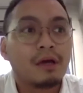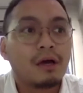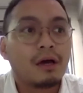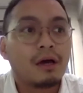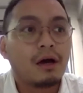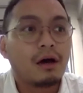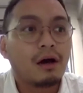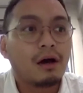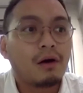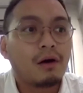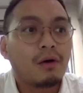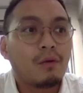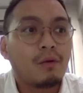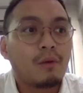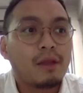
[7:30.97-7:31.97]

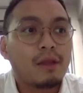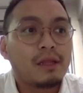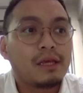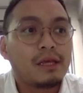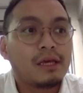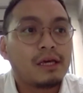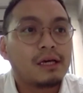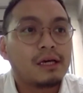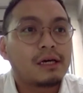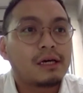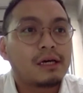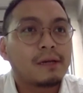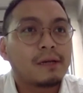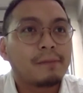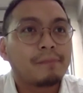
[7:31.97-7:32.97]
when
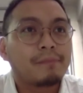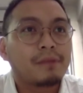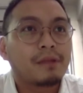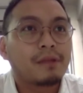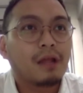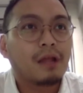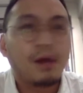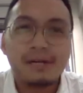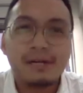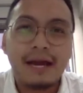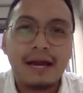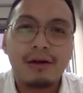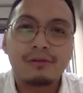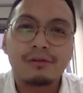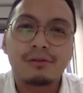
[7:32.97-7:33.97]
the
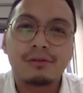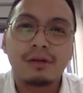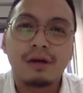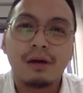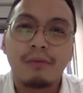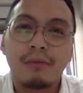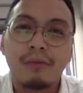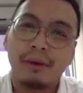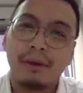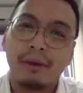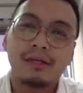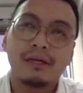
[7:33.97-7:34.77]
lockdown moment